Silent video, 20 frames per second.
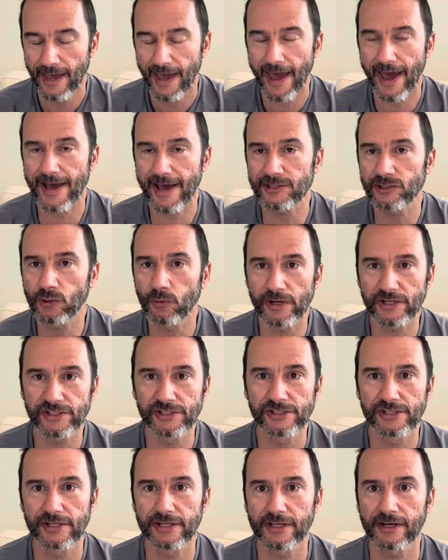ask
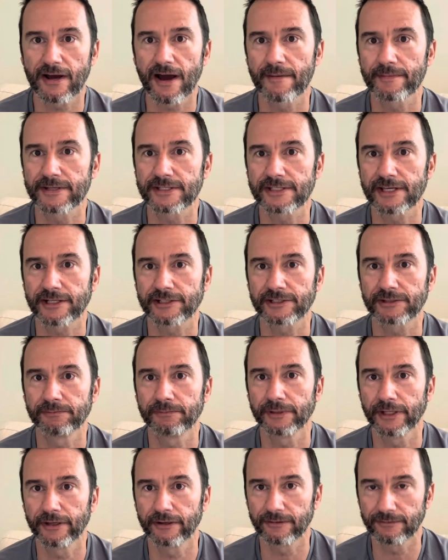questions in the comment section
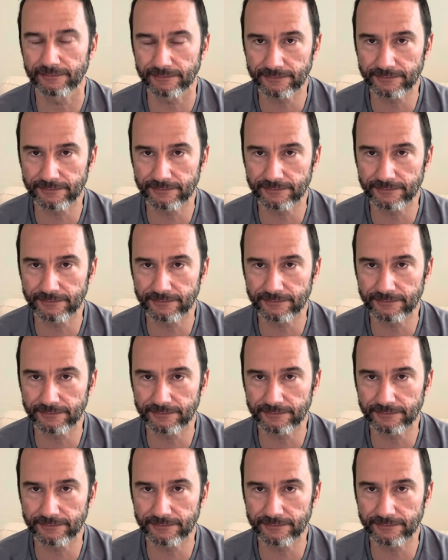below.